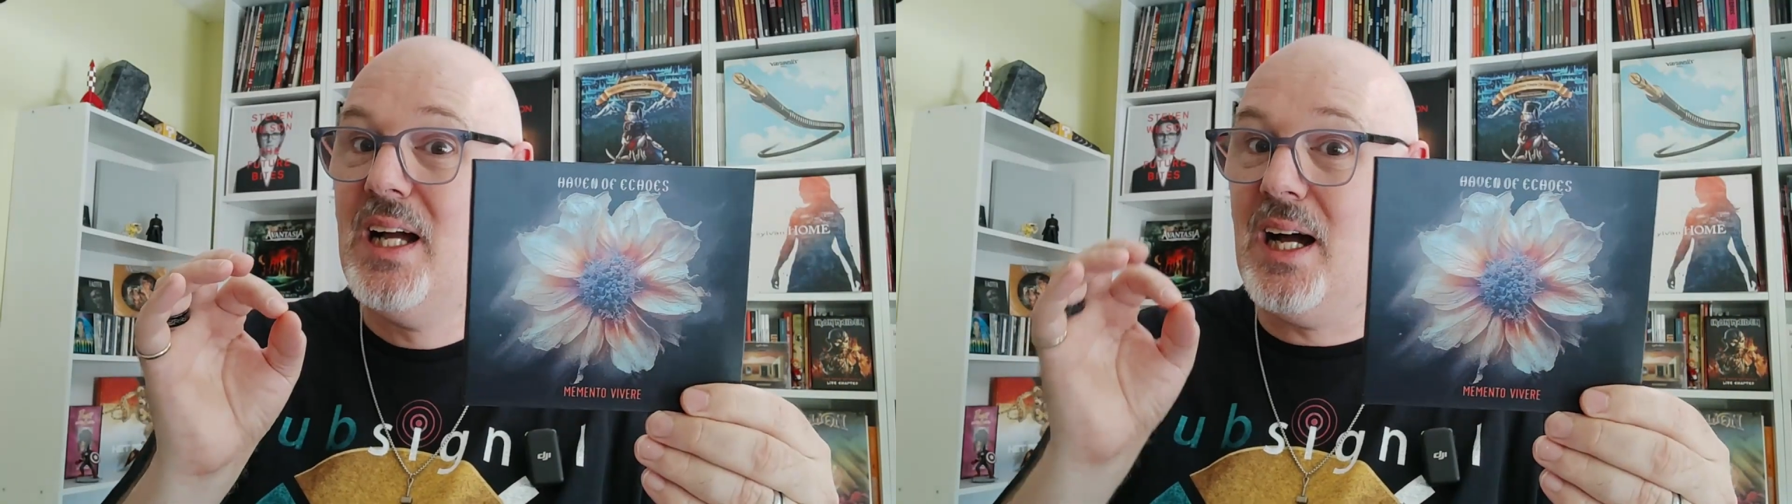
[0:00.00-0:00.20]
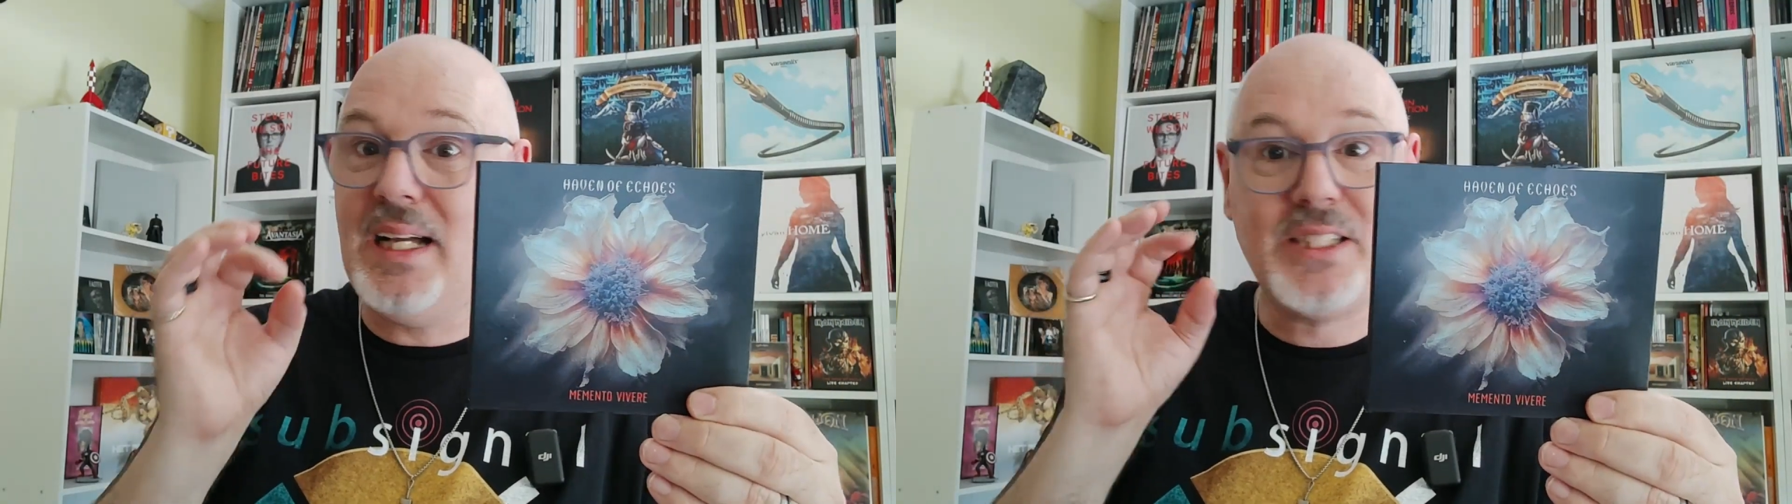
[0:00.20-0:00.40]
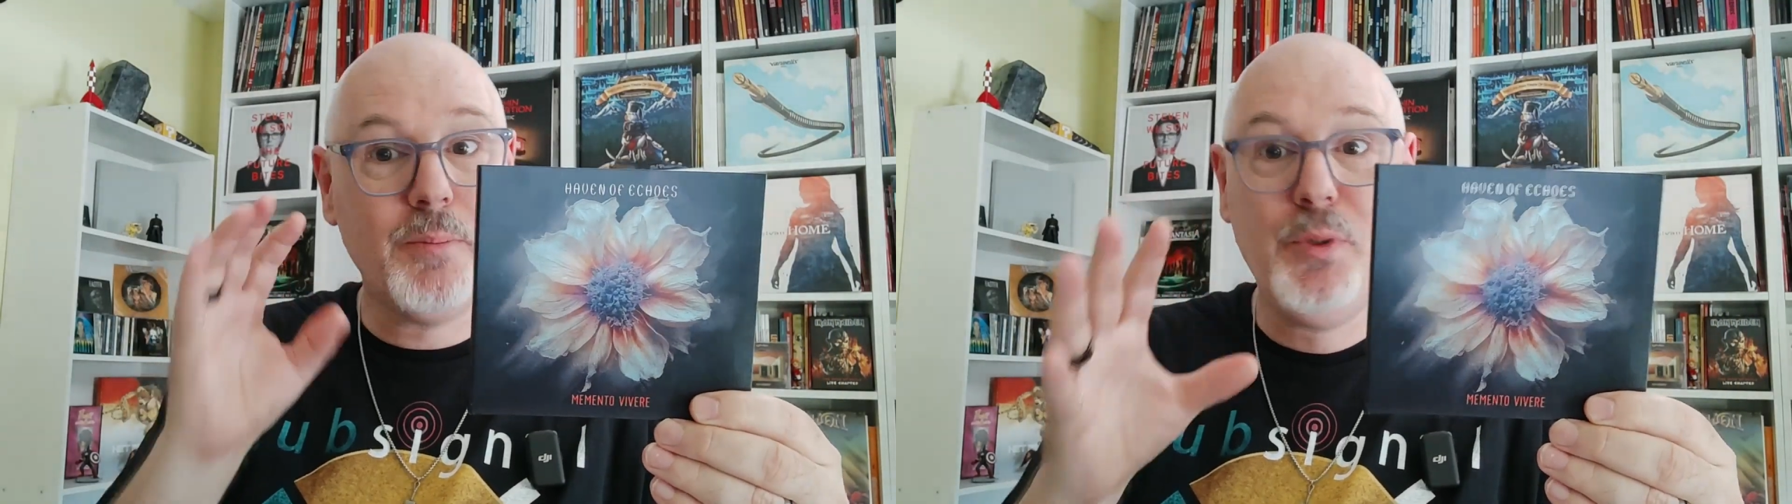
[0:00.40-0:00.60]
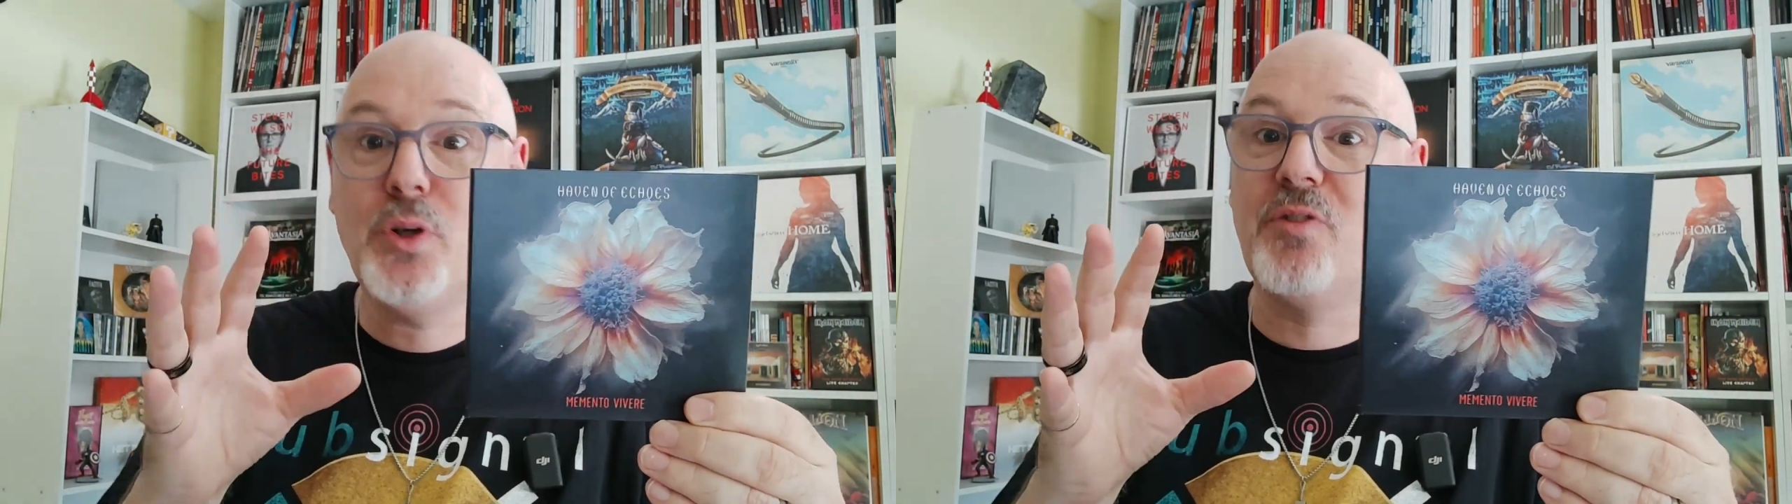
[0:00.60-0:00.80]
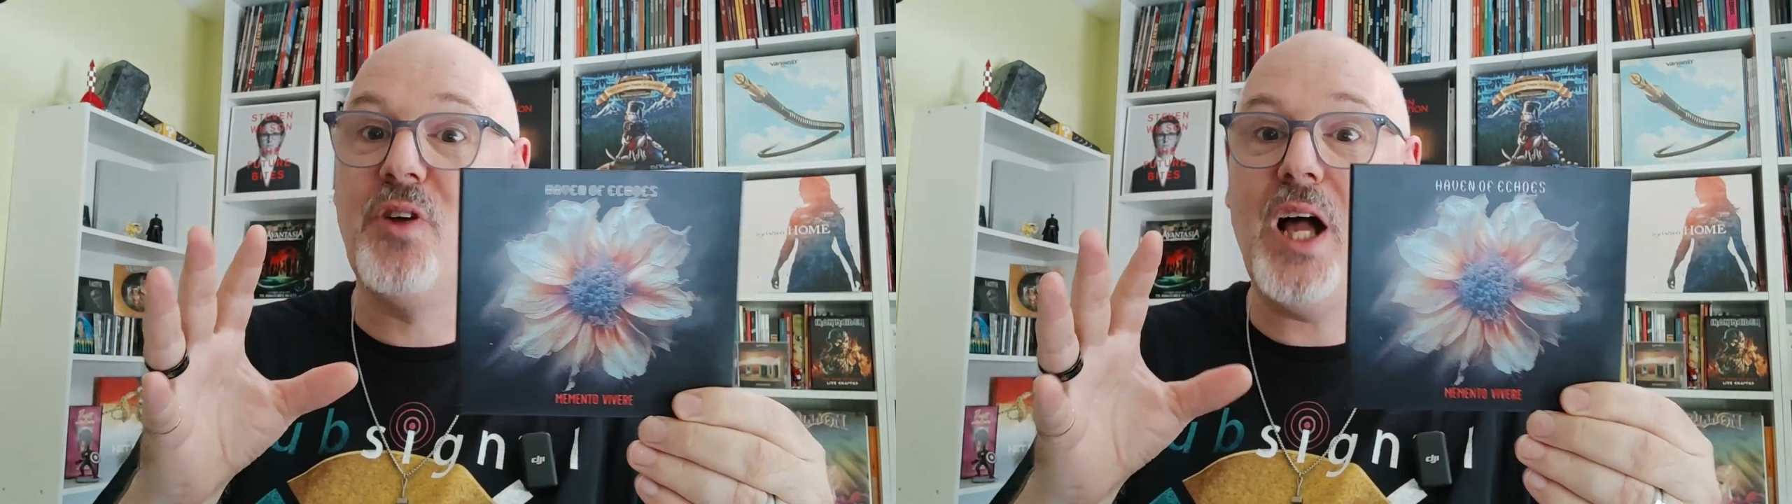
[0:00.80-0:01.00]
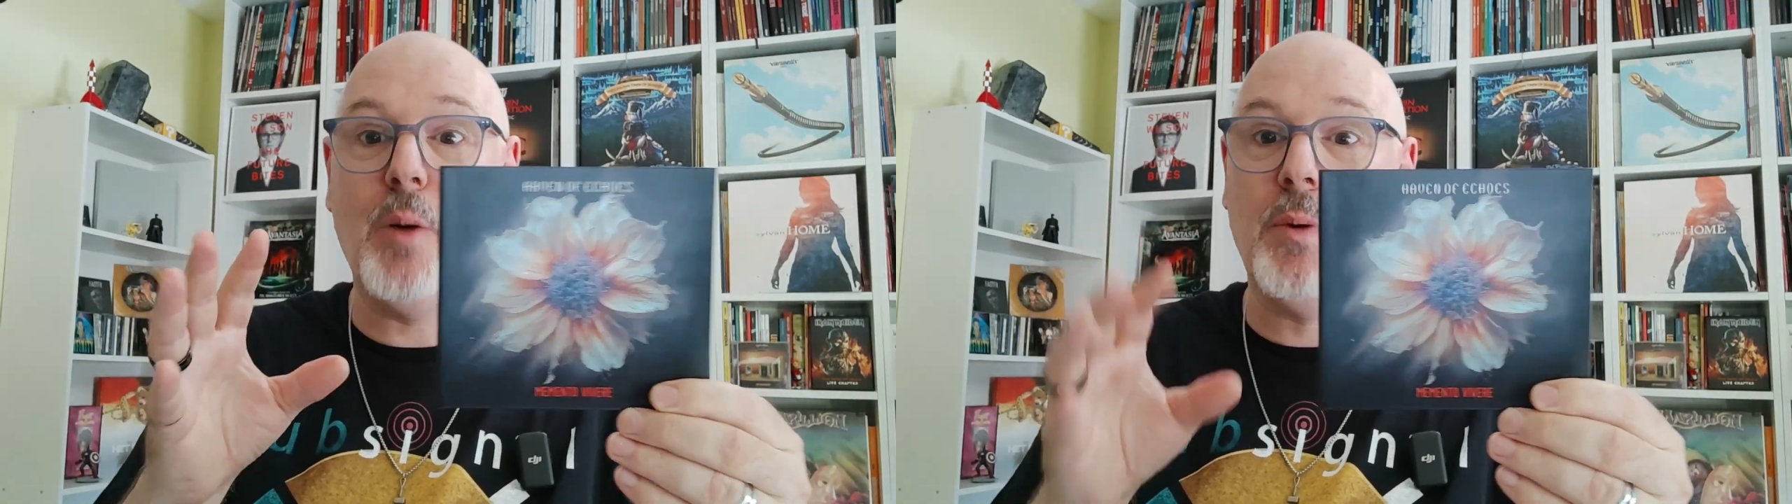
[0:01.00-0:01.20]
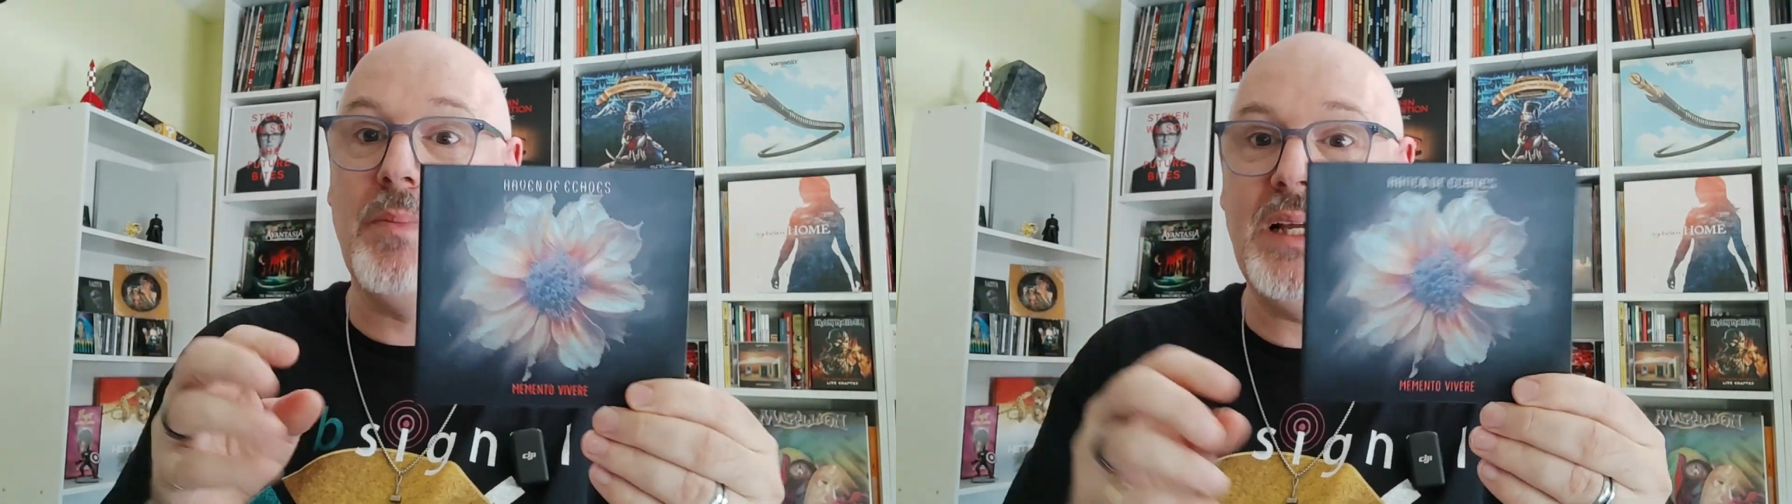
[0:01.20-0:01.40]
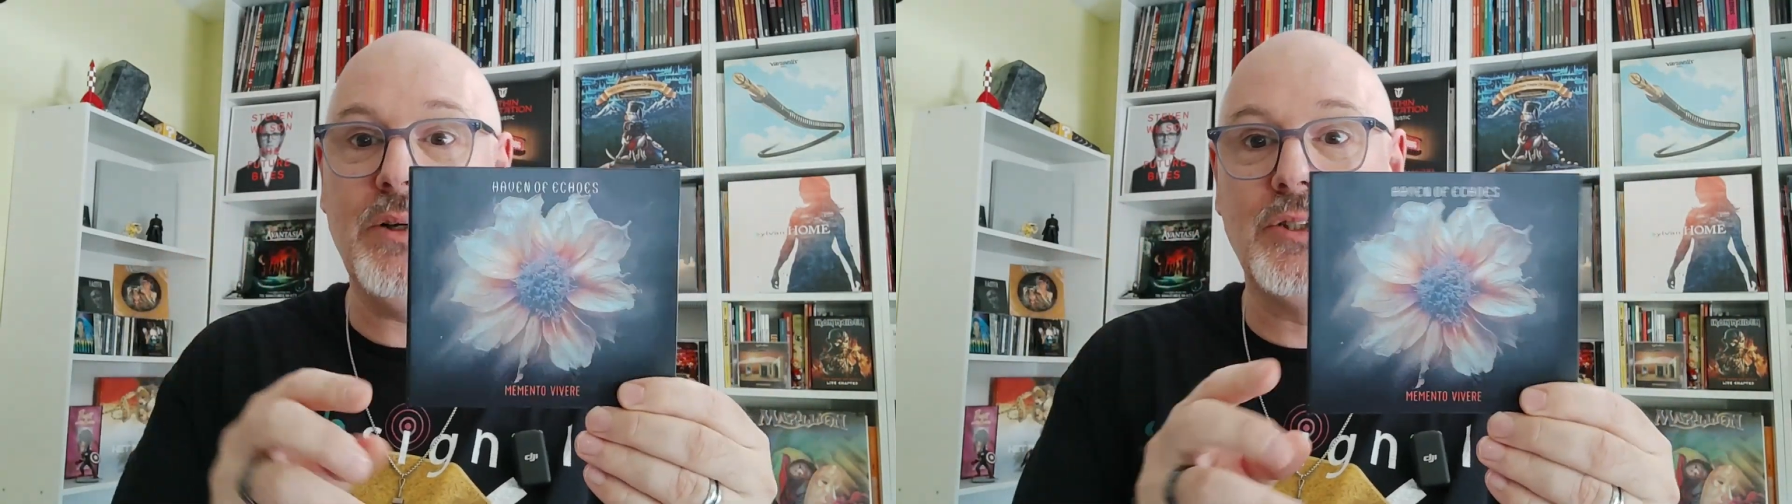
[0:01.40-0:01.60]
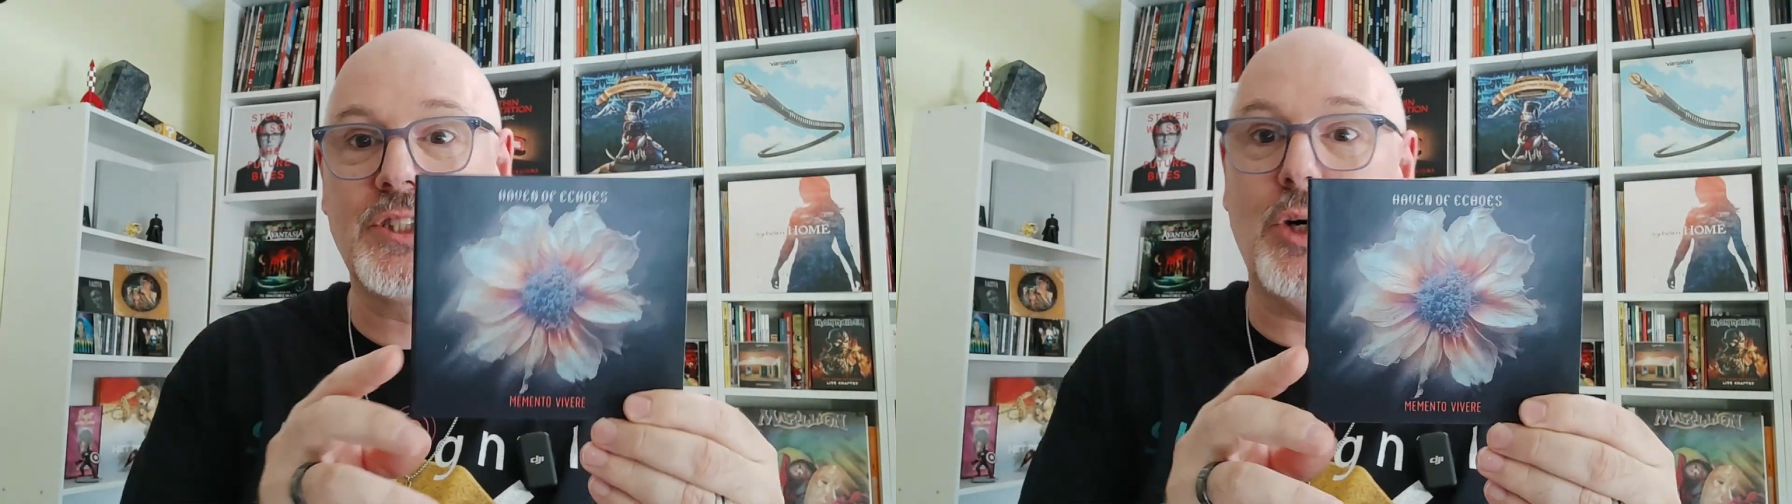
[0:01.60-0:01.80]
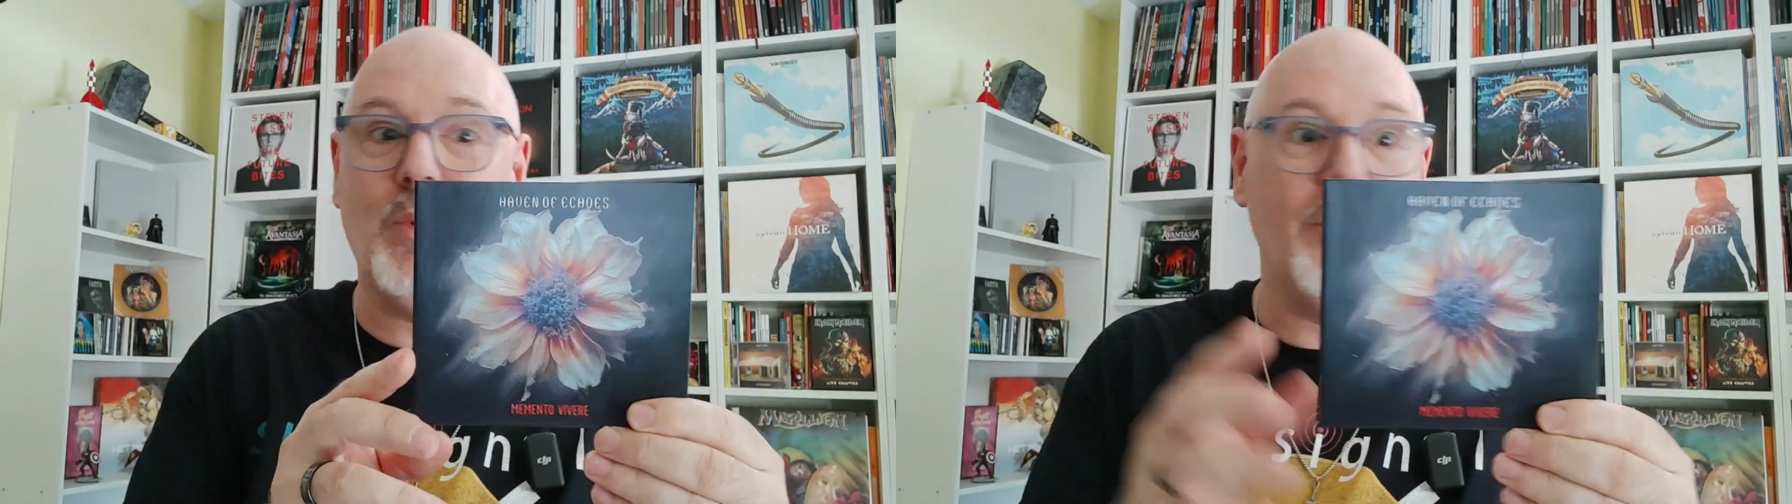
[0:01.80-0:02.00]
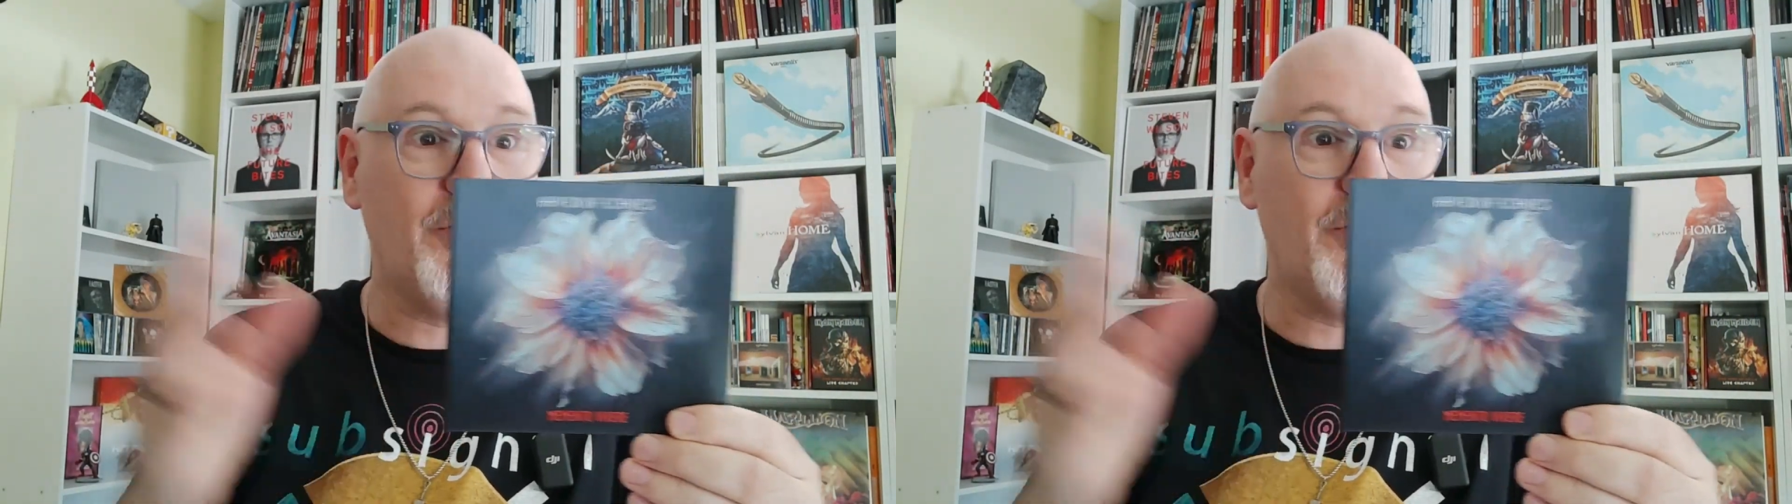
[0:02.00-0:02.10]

It's a beautiful album, and also, well,